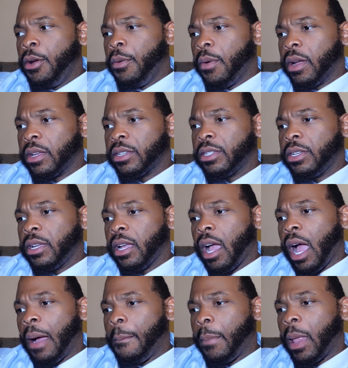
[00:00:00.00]
which
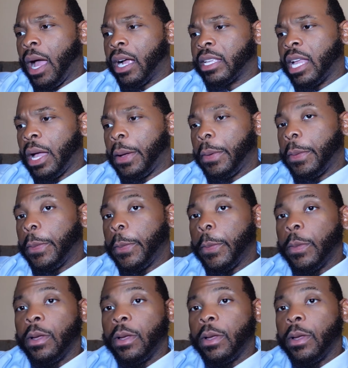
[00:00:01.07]
I blocked out,